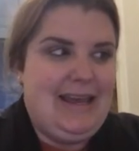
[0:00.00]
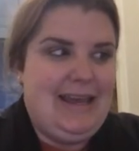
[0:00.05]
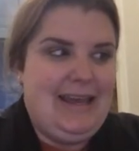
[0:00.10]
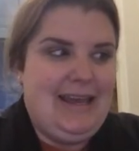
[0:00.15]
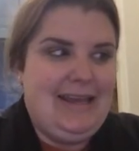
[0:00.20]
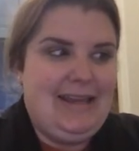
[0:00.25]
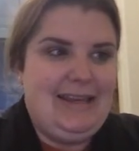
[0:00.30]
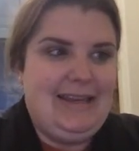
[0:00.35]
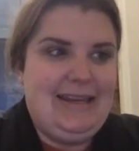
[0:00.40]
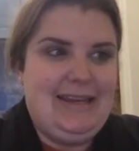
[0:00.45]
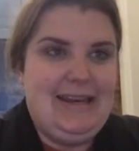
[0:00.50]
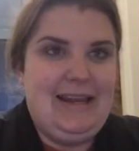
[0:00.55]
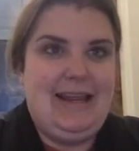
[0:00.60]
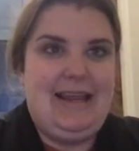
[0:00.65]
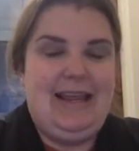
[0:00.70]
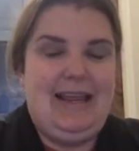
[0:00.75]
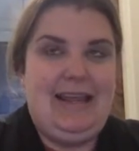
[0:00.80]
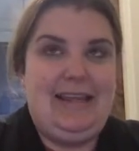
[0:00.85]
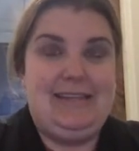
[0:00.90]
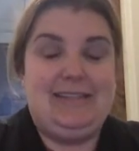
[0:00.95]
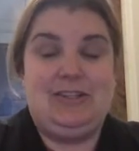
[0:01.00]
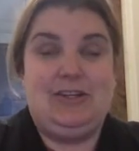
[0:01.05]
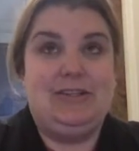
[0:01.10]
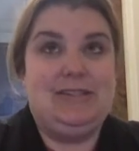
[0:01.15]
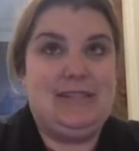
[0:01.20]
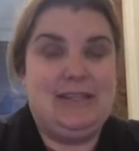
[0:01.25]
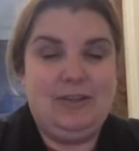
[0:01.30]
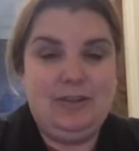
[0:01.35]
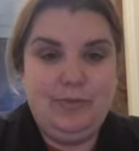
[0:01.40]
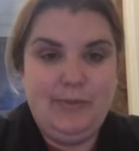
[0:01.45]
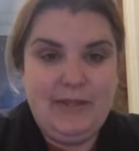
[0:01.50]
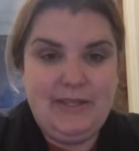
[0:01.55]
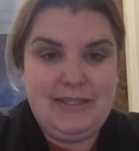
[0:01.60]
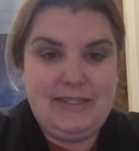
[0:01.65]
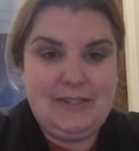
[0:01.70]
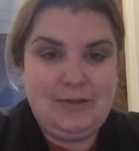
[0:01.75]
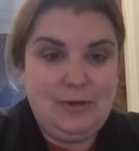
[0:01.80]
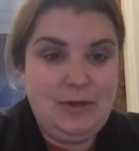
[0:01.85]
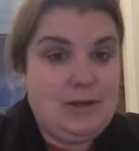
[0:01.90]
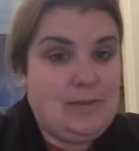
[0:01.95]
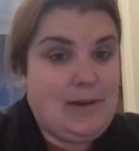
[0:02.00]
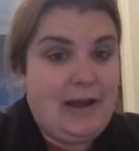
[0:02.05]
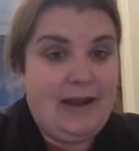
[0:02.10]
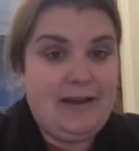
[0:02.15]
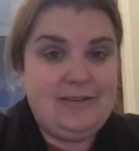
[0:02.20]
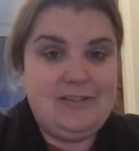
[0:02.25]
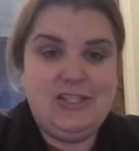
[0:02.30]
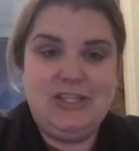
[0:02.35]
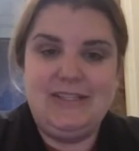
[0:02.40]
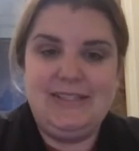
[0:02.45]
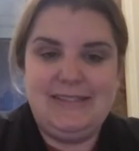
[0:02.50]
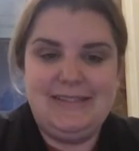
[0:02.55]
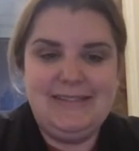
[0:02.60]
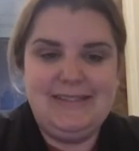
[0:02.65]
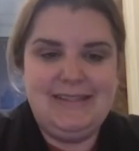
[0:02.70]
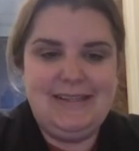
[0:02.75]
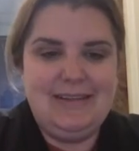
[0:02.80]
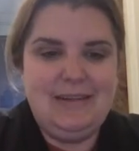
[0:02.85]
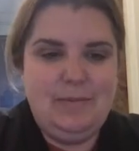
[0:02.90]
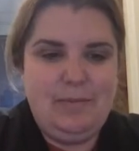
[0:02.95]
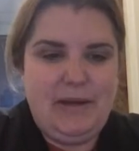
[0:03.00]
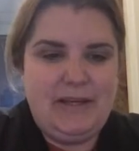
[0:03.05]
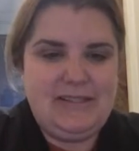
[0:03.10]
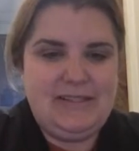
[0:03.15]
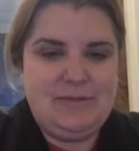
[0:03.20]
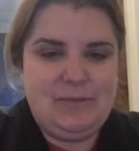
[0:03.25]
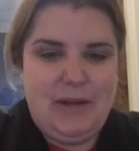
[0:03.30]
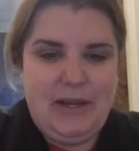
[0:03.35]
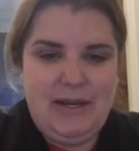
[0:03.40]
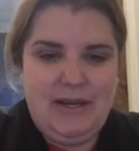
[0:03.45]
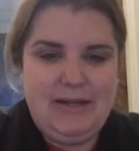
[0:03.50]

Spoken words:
And he starts telling me this story about how Jason said the best way